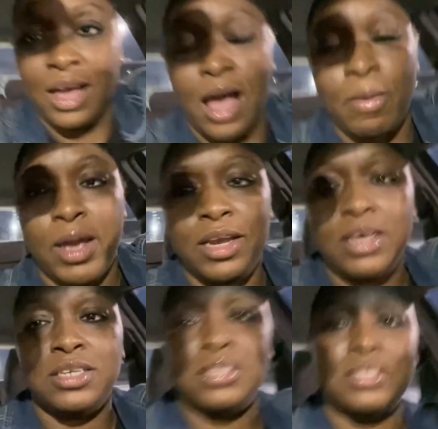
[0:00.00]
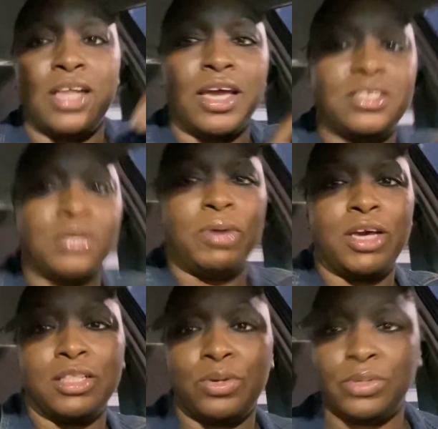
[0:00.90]
I might need like to make
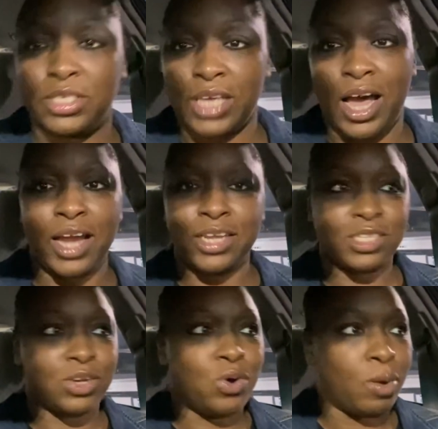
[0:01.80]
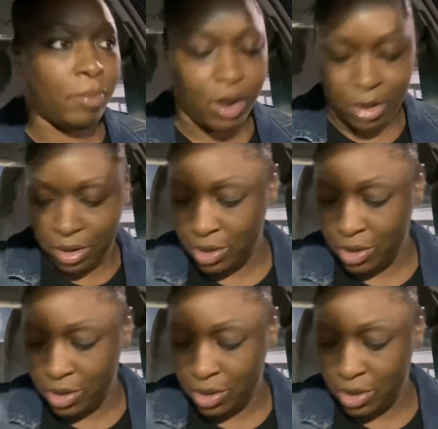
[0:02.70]
a little sign to go on my